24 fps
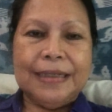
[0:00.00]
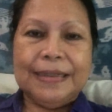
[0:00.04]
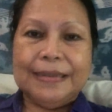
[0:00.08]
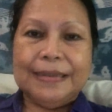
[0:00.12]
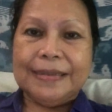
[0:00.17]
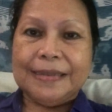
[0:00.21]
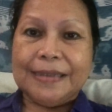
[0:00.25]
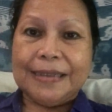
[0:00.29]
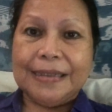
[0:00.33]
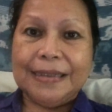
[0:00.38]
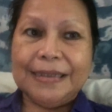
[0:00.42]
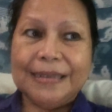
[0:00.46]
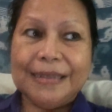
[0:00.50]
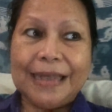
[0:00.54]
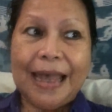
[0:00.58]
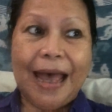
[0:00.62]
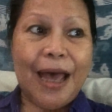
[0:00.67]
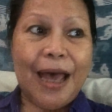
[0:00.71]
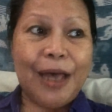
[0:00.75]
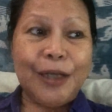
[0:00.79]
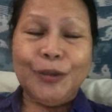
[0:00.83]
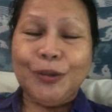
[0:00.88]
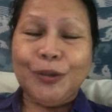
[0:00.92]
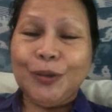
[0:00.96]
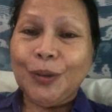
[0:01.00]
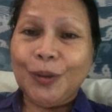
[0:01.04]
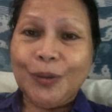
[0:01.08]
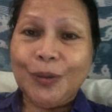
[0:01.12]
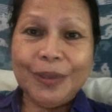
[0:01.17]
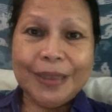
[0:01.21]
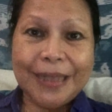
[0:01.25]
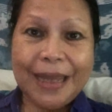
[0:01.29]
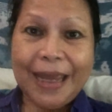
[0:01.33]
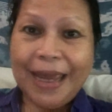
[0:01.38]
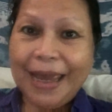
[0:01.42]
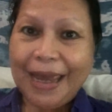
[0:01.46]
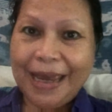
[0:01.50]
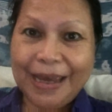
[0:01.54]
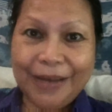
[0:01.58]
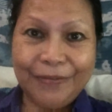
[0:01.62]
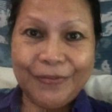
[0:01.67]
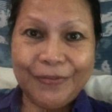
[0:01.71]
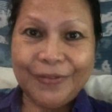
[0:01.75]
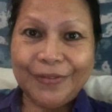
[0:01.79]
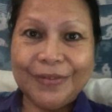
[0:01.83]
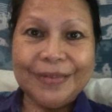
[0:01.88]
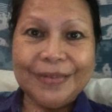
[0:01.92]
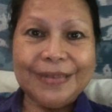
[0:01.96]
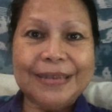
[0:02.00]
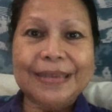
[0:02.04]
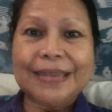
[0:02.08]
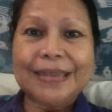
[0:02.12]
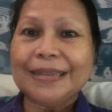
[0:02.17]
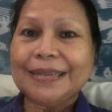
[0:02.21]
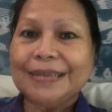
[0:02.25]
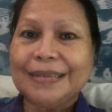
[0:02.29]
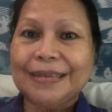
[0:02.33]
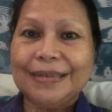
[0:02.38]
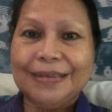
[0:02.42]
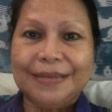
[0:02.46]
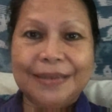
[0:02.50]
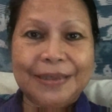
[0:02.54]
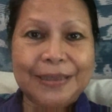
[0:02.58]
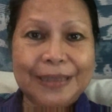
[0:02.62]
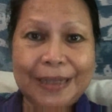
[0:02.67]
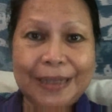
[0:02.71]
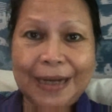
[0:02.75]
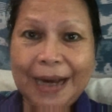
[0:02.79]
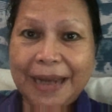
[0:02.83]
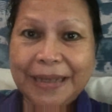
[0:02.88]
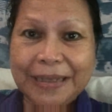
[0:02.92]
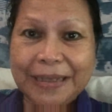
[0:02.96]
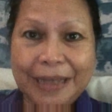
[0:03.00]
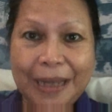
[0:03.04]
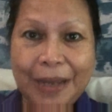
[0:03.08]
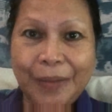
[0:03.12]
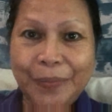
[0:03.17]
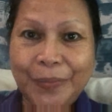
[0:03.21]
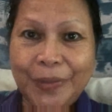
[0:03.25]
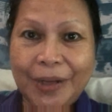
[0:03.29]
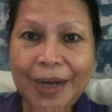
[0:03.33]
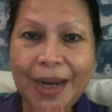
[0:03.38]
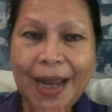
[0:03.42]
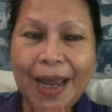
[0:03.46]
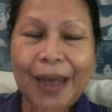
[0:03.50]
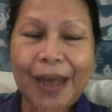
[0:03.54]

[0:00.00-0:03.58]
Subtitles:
since I don't have the right camera,